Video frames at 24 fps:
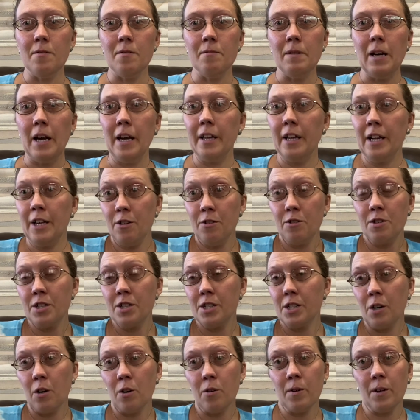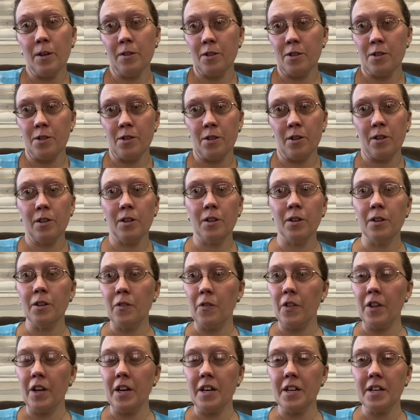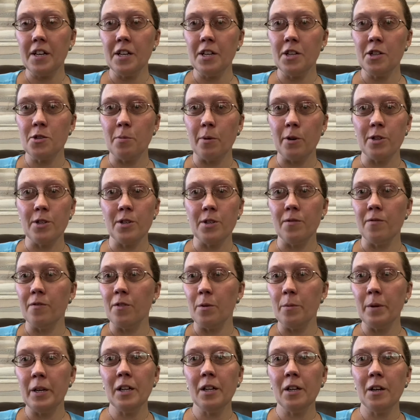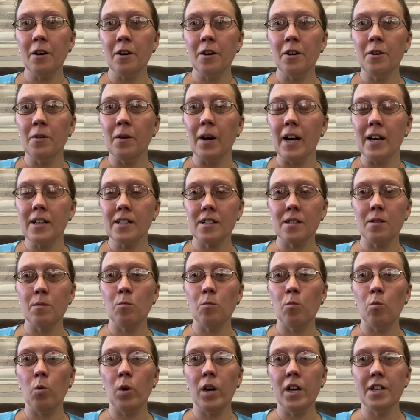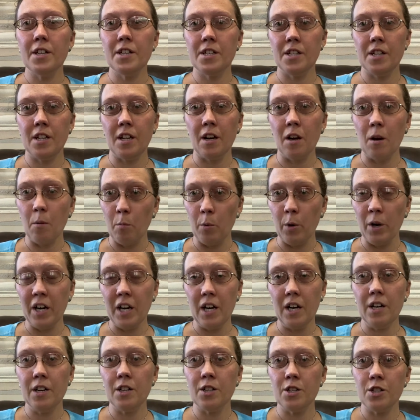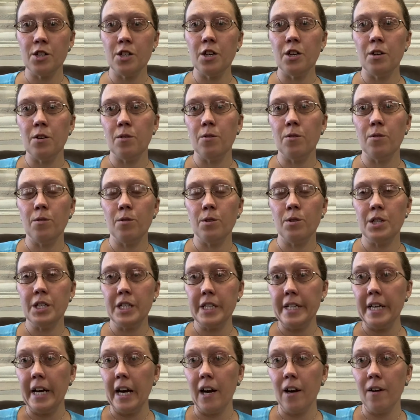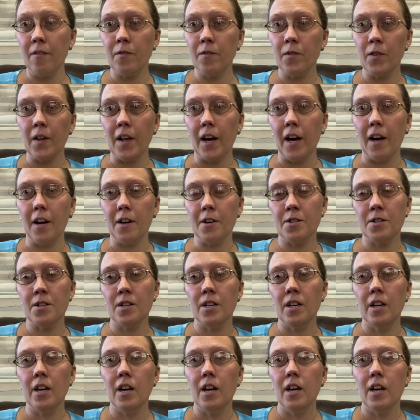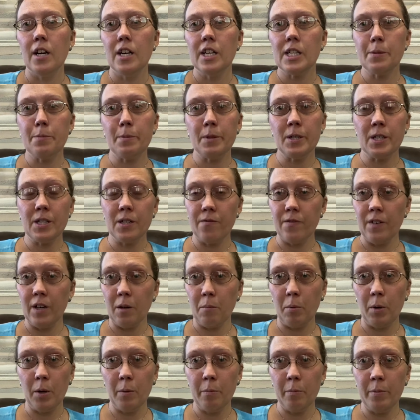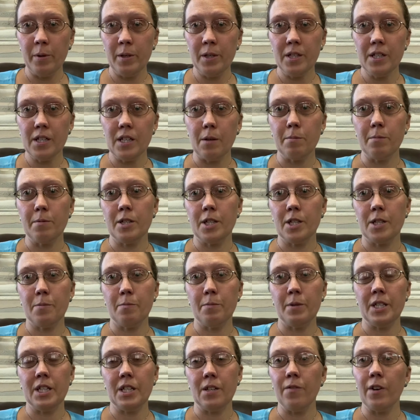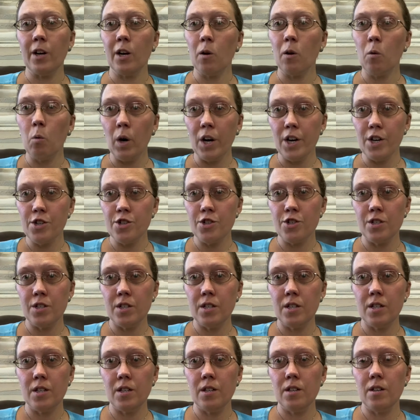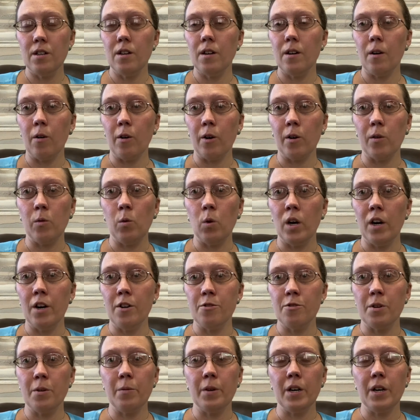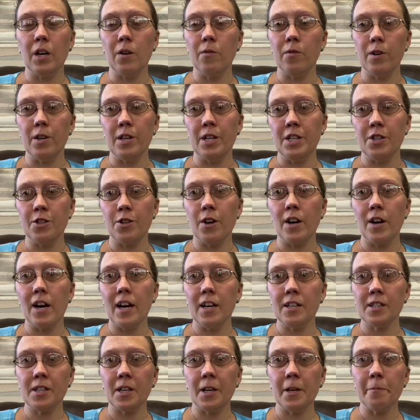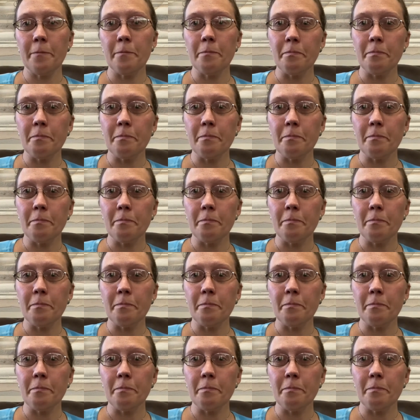And then you just go around the circle, you thank each person for being there, and you ask them what they're bringing to you today for that specific purpose, a specific question or quandary, whatever it is you're asking.